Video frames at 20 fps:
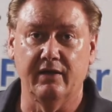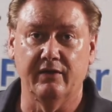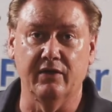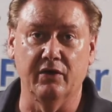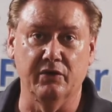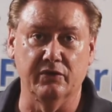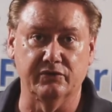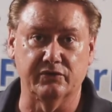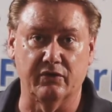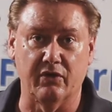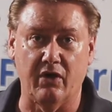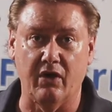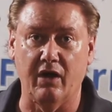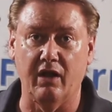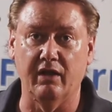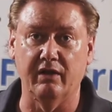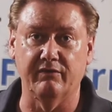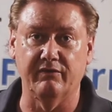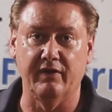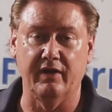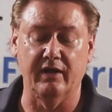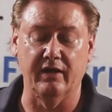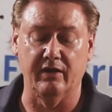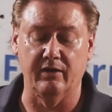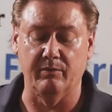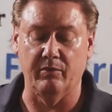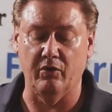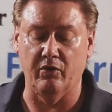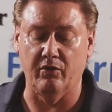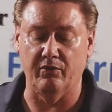Those are all
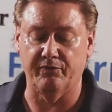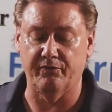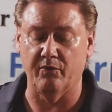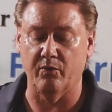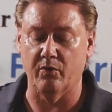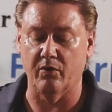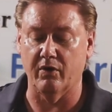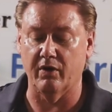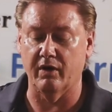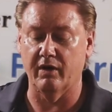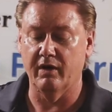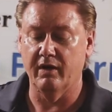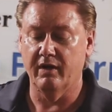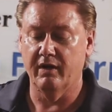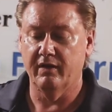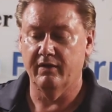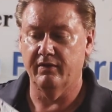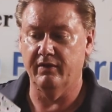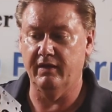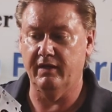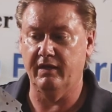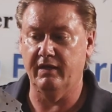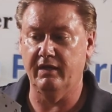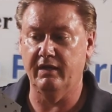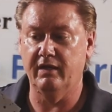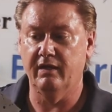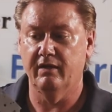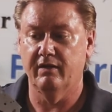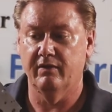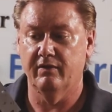available for
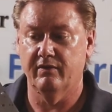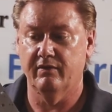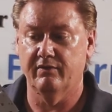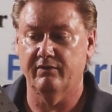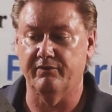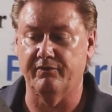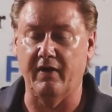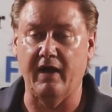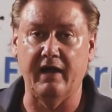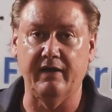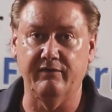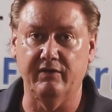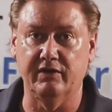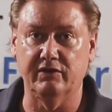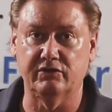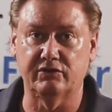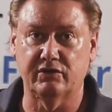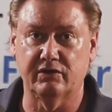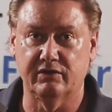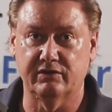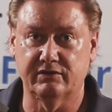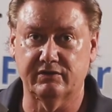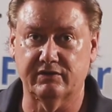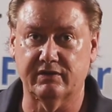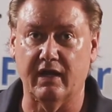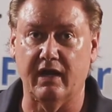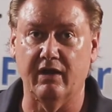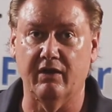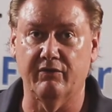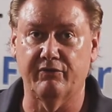the 5-inch
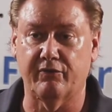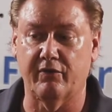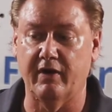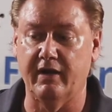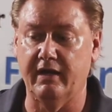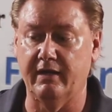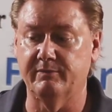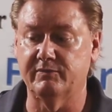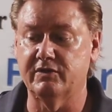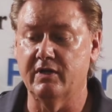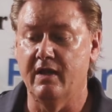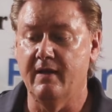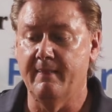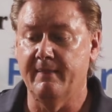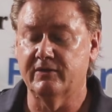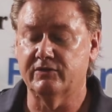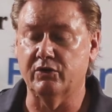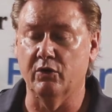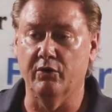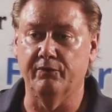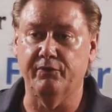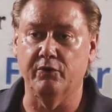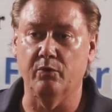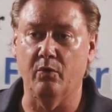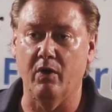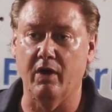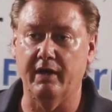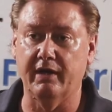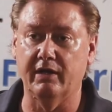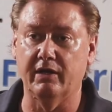style frames. So if you
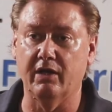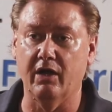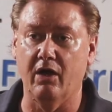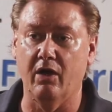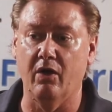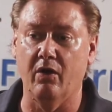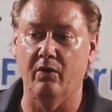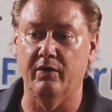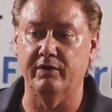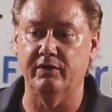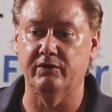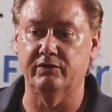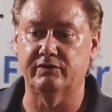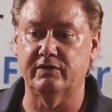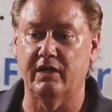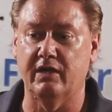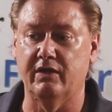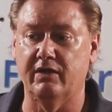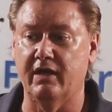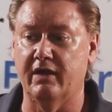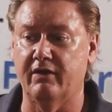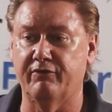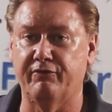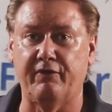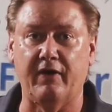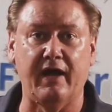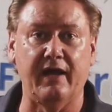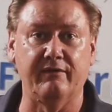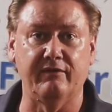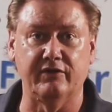want to go and you say you got a
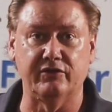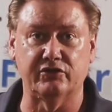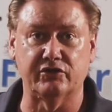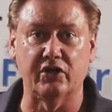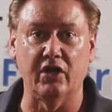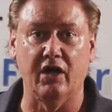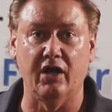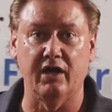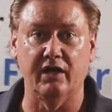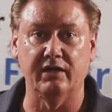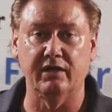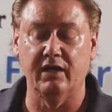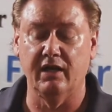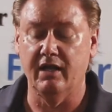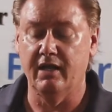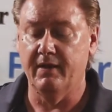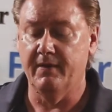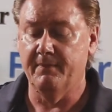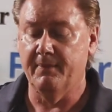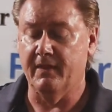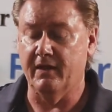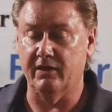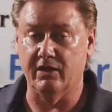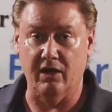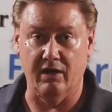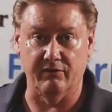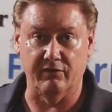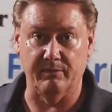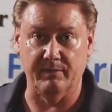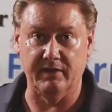5-inch gun,
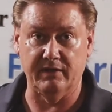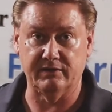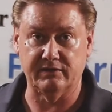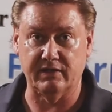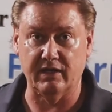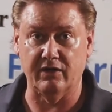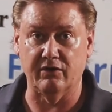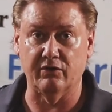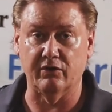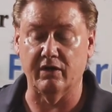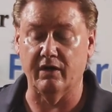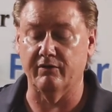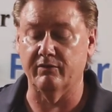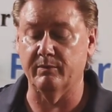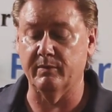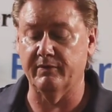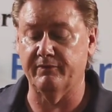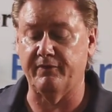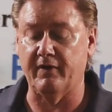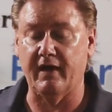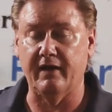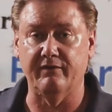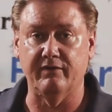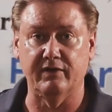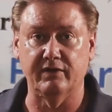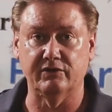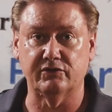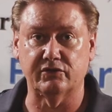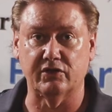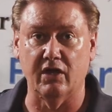a standard government
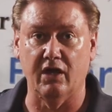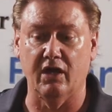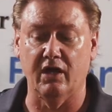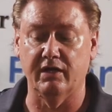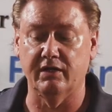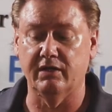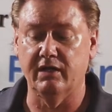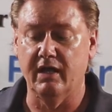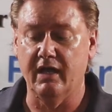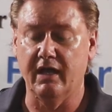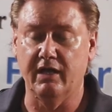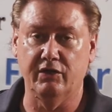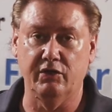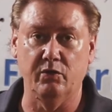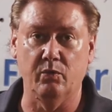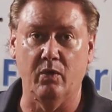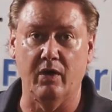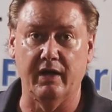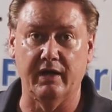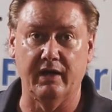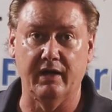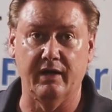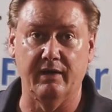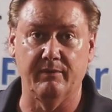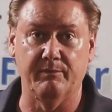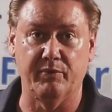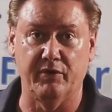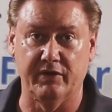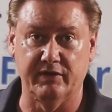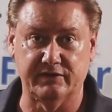5-inch gun, and you want
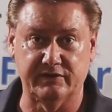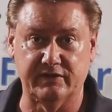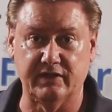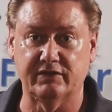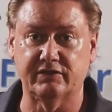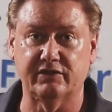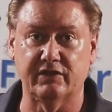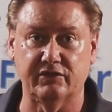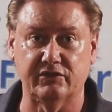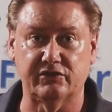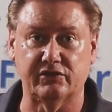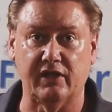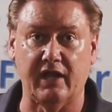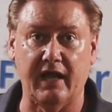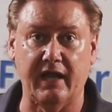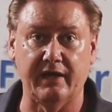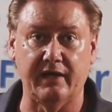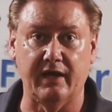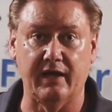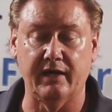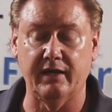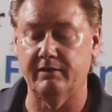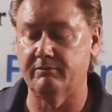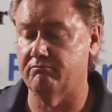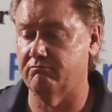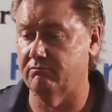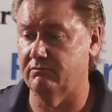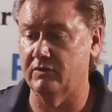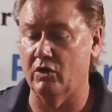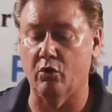to put a 6-inch slide on it,
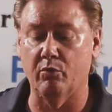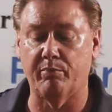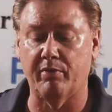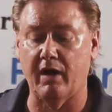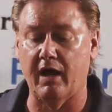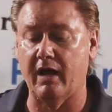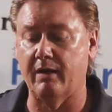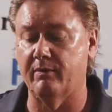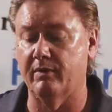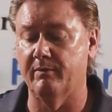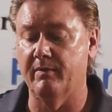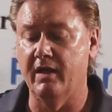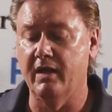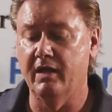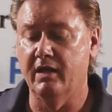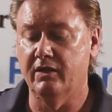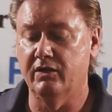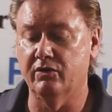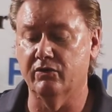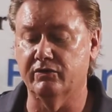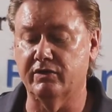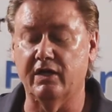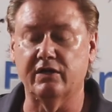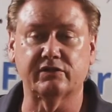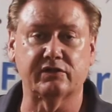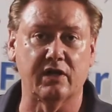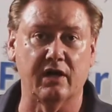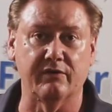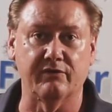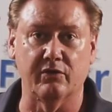no problem. Your
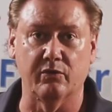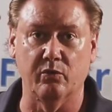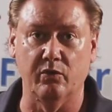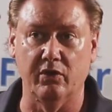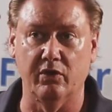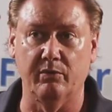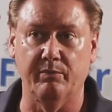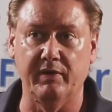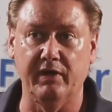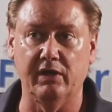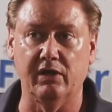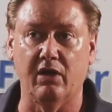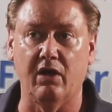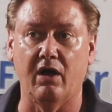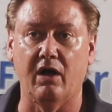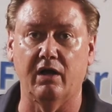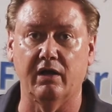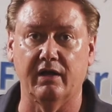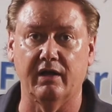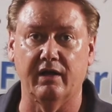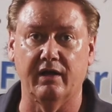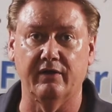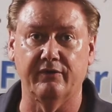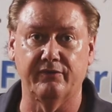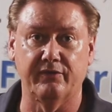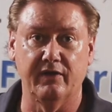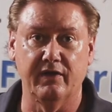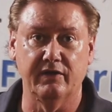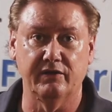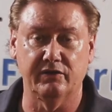dust cover will be long
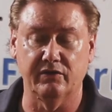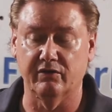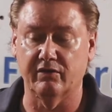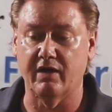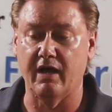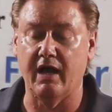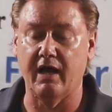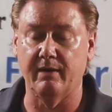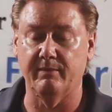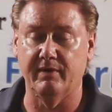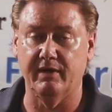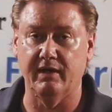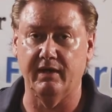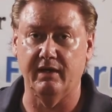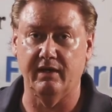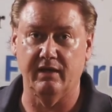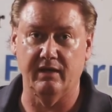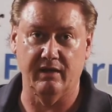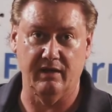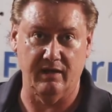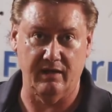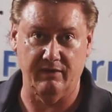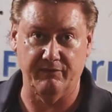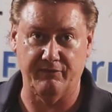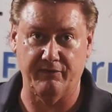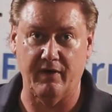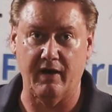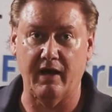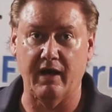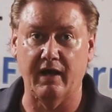enough to accommodate a
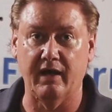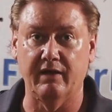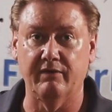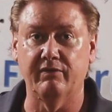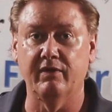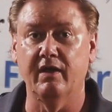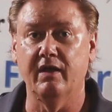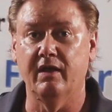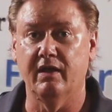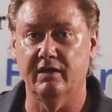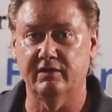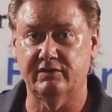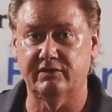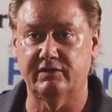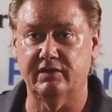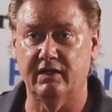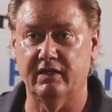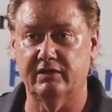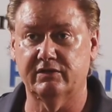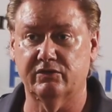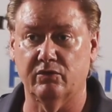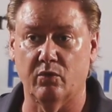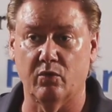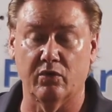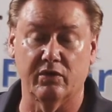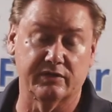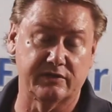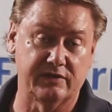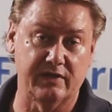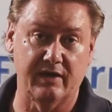5, a 6,
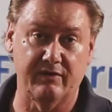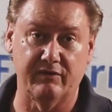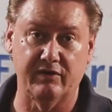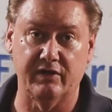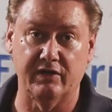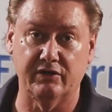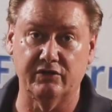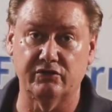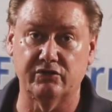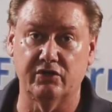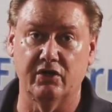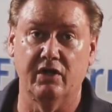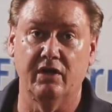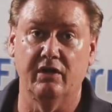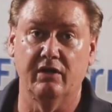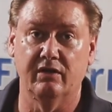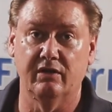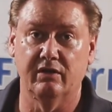or a 7-inch